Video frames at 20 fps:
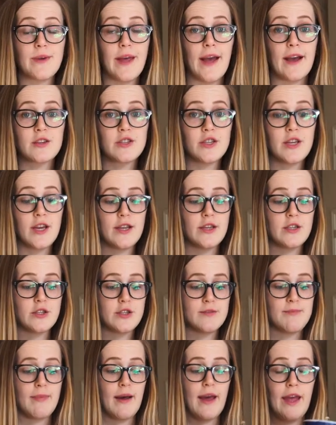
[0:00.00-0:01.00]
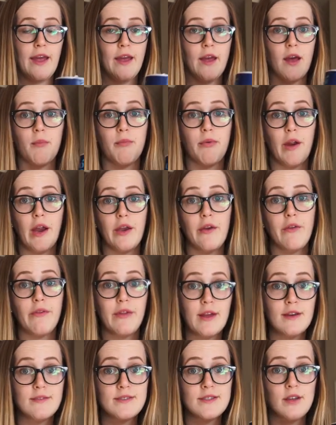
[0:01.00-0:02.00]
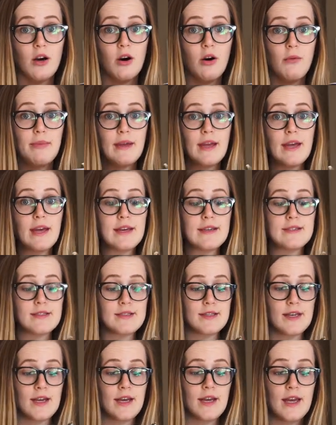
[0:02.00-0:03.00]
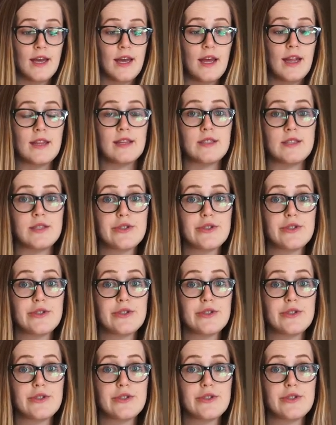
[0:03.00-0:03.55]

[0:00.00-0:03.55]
we actually had to just buy a brand new thing of salt because this